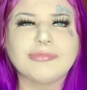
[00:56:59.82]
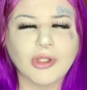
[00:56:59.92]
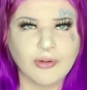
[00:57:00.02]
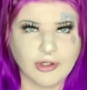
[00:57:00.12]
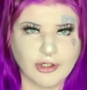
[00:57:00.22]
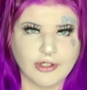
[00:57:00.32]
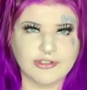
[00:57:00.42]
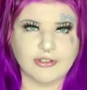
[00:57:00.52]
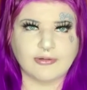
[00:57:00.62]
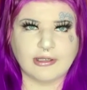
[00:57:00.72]
Okay,
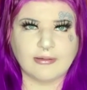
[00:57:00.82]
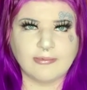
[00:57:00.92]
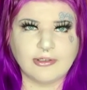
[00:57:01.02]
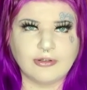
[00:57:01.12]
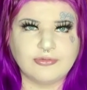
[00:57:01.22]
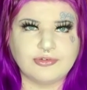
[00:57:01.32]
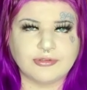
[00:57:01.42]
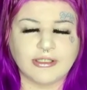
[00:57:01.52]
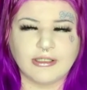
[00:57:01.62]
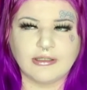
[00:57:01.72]
so now I'm gonna go
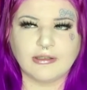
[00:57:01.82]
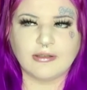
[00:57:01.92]
drink